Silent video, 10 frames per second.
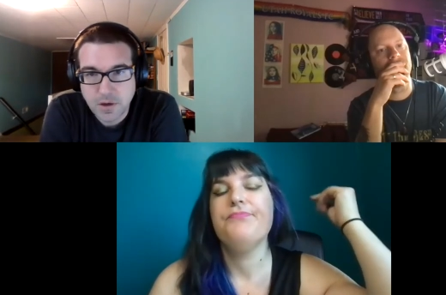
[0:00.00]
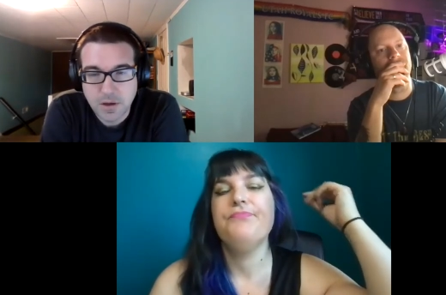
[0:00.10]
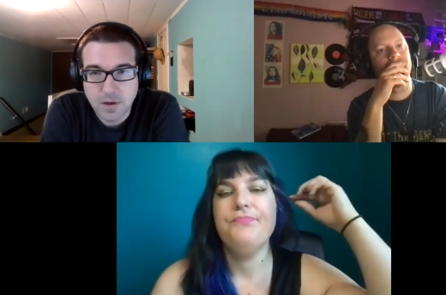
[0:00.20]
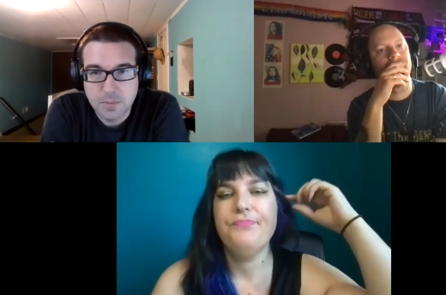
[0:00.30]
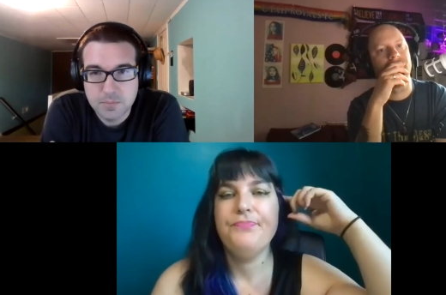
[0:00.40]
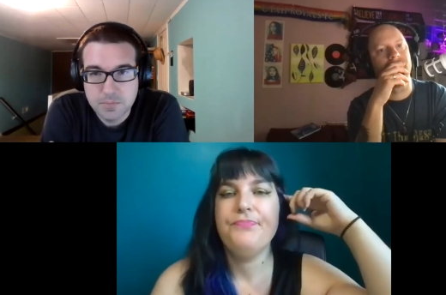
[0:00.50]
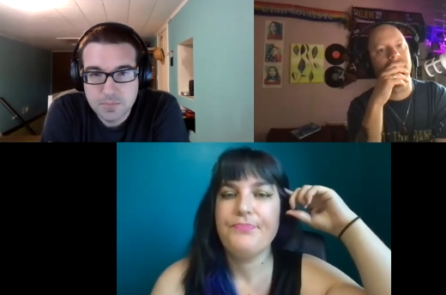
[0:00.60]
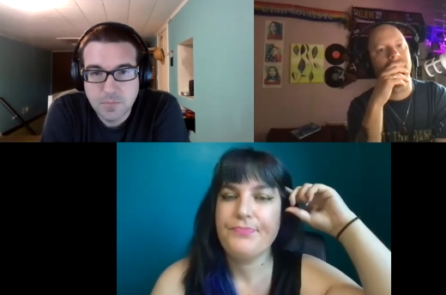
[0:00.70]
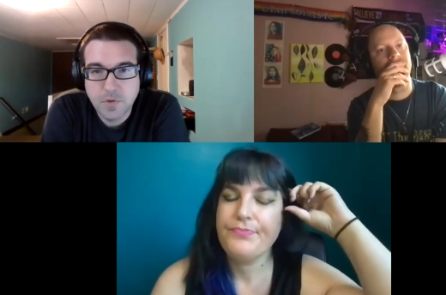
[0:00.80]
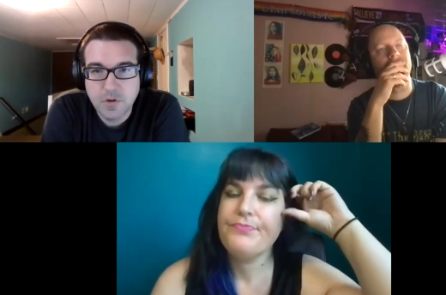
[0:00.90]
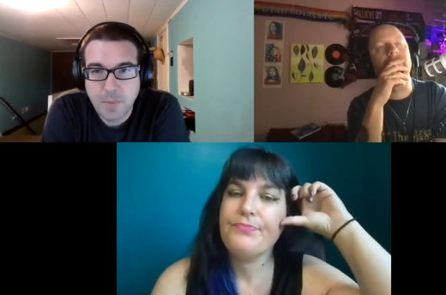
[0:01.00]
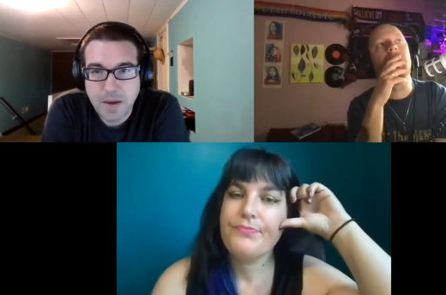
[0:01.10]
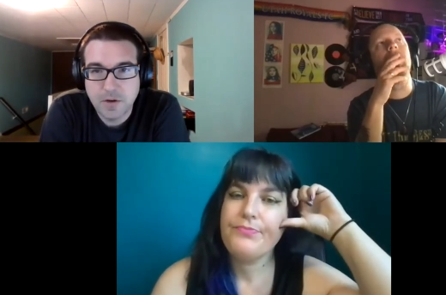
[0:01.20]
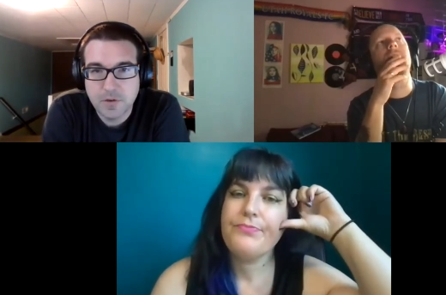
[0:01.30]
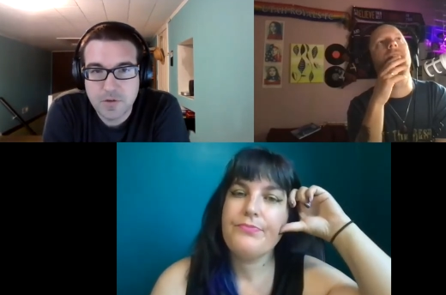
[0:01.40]
Speaker 1: um, the
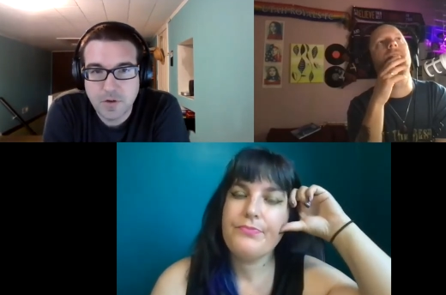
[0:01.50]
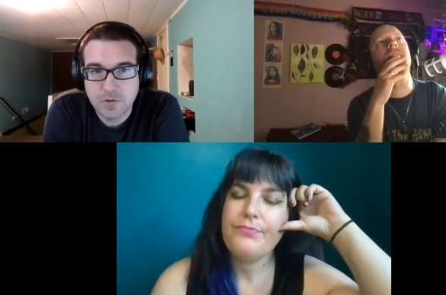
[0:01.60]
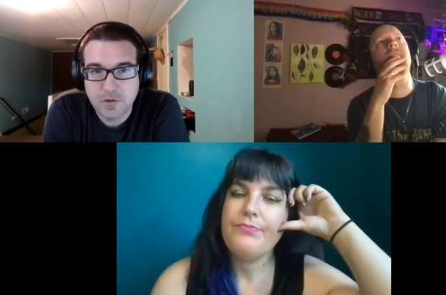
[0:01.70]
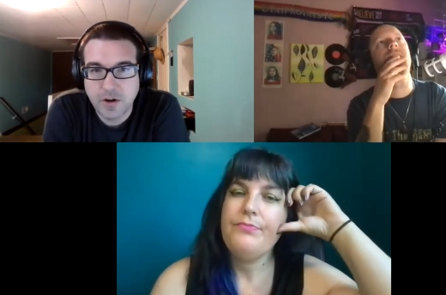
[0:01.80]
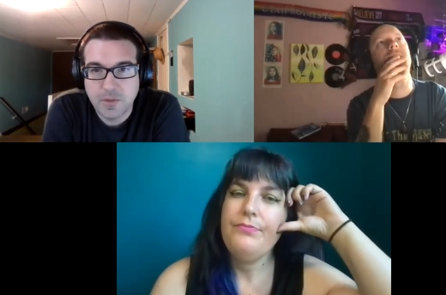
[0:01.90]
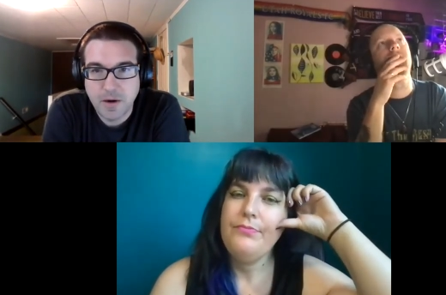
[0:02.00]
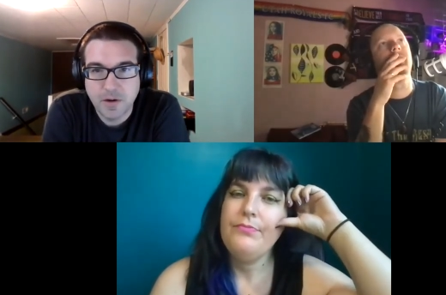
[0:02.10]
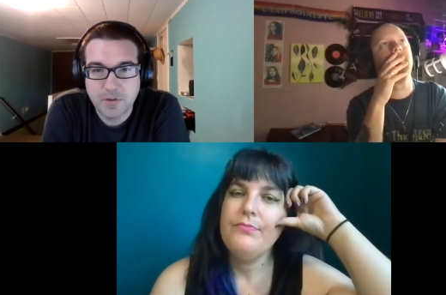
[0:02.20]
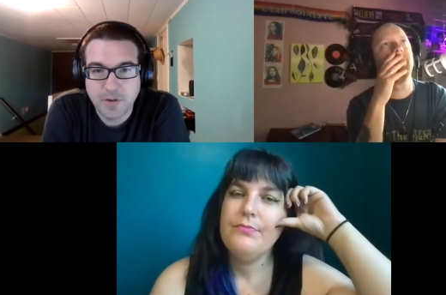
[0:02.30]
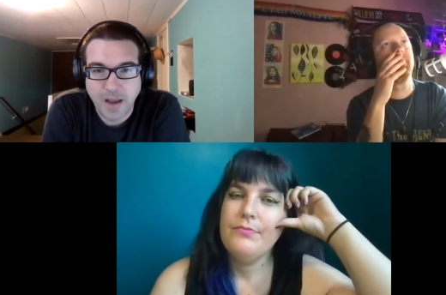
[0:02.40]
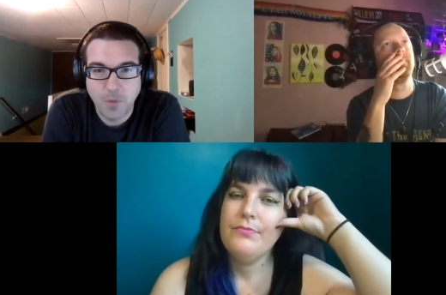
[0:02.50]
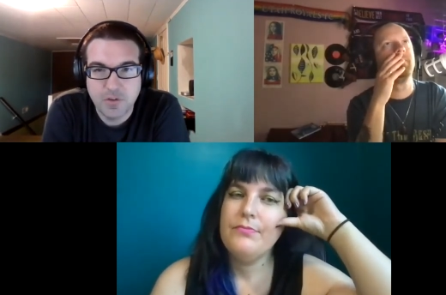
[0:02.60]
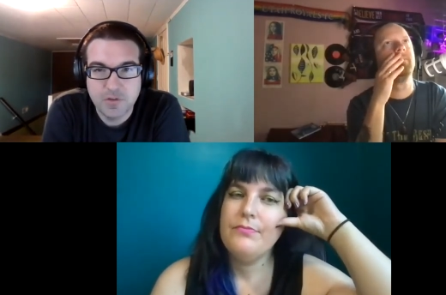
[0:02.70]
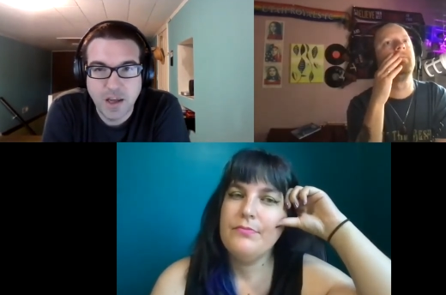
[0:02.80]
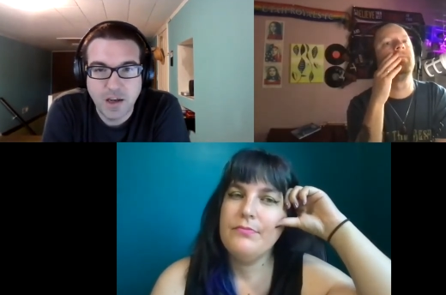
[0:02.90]
tomatoes, I the see. cherry tomatoes, like I
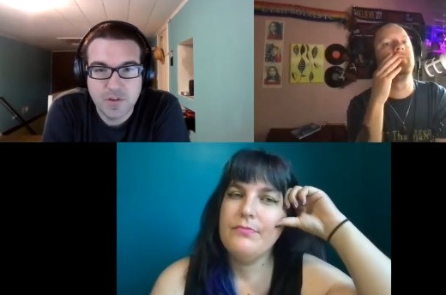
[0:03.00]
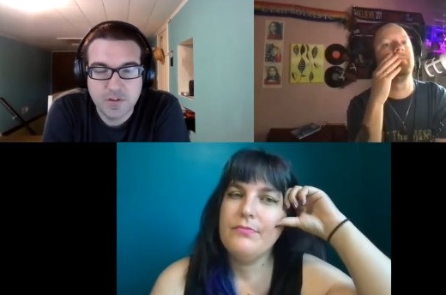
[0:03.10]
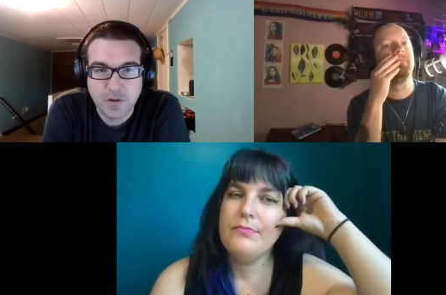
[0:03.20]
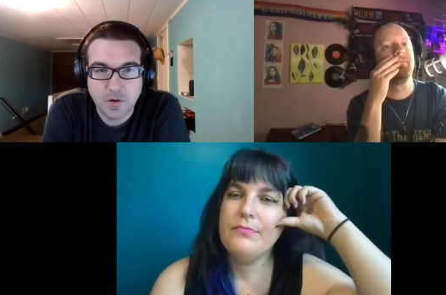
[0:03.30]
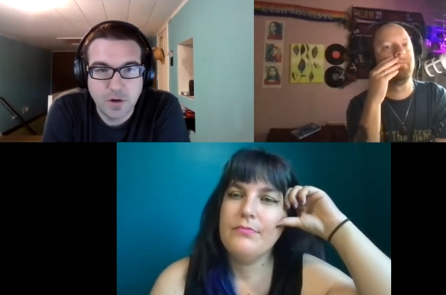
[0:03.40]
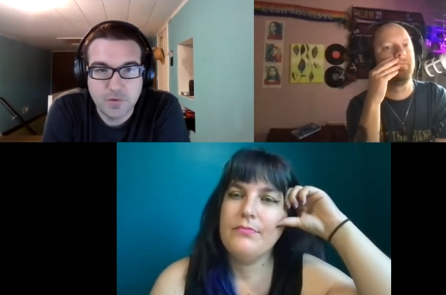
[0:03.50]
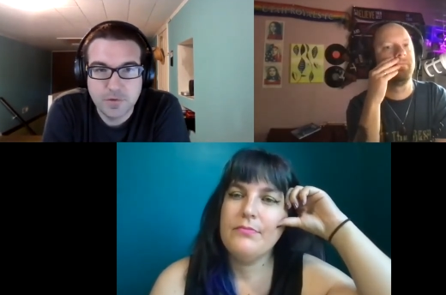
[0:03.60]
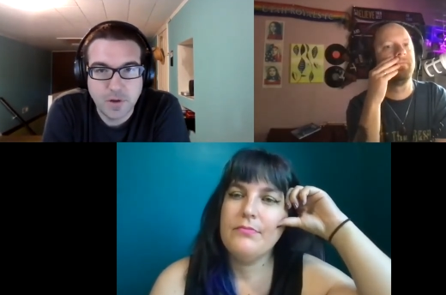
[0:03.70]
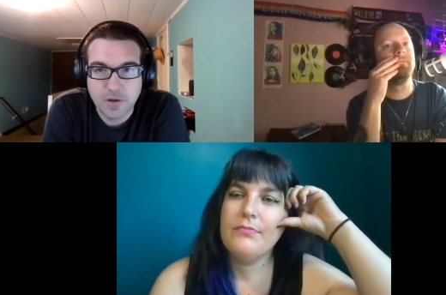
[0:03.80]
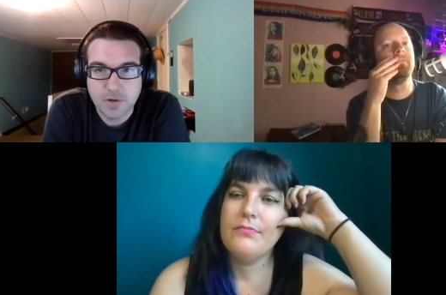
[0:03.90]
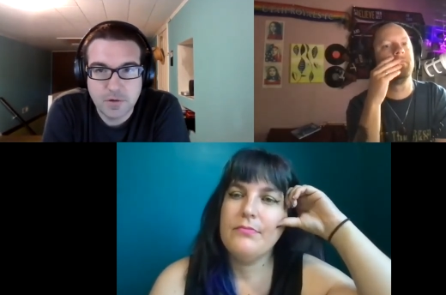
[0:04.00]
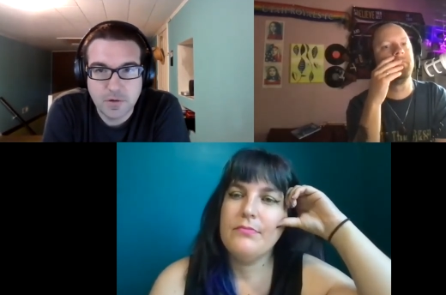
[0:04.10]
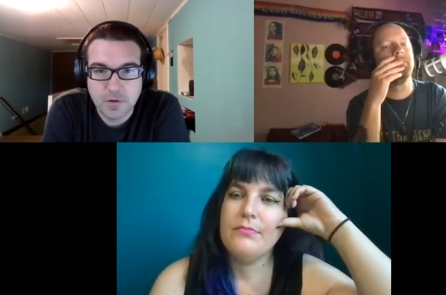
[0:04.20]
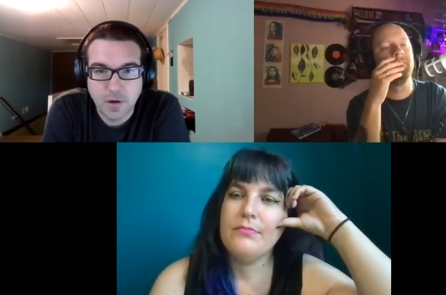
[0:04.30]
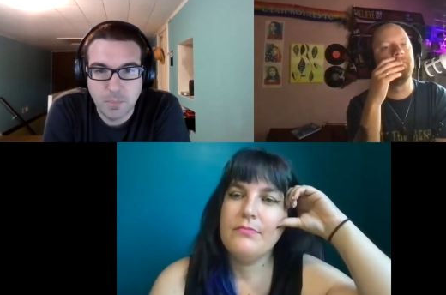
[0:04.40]
wasn't taking the skin off like
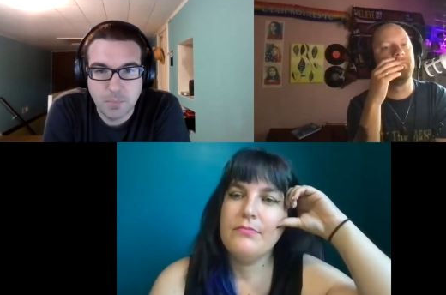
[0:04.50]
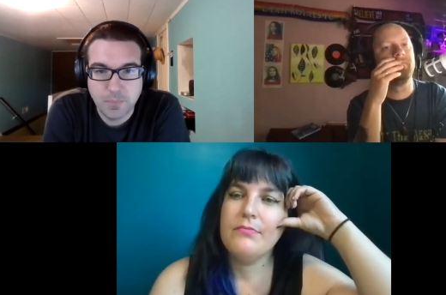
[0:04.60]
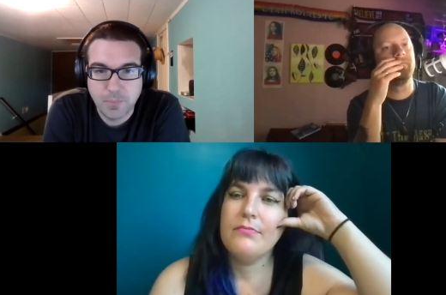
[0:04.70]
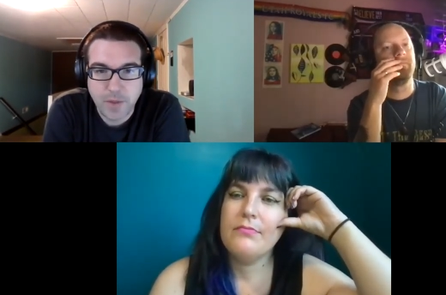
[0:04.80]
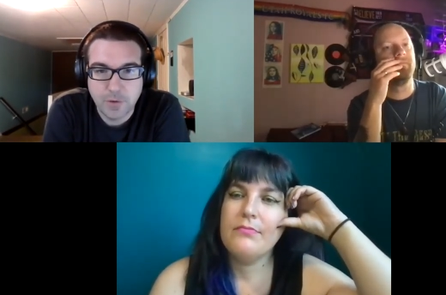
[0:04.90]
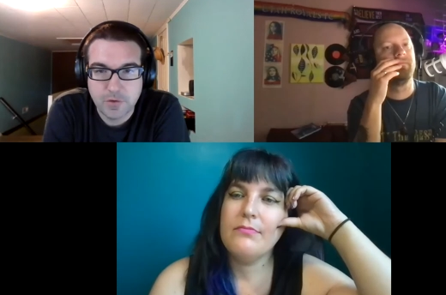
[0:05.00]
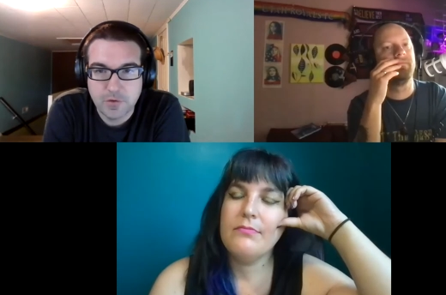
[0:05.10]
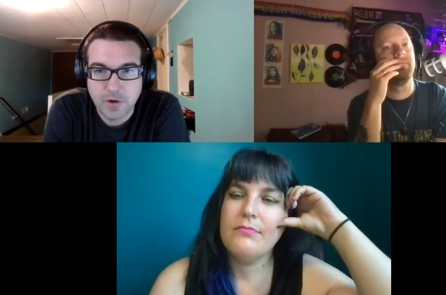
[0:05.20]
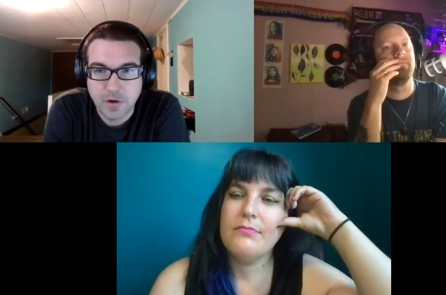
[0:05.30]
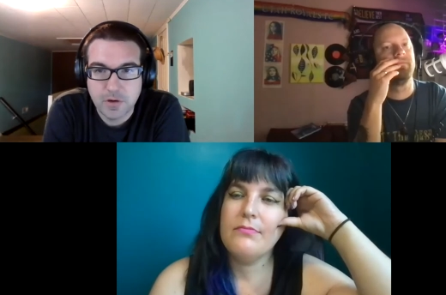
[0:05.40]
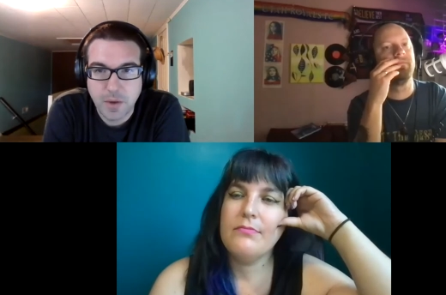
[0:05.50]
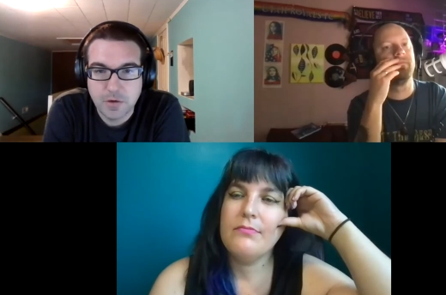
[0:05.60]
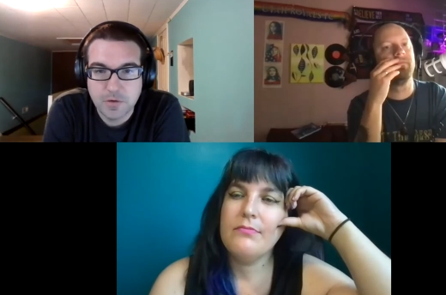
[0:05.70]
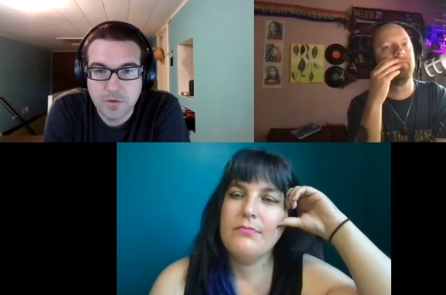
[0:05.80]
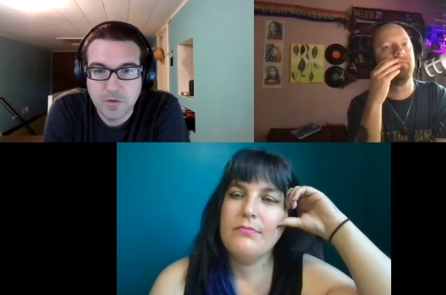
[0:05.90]
a thousand cherry tomatoes.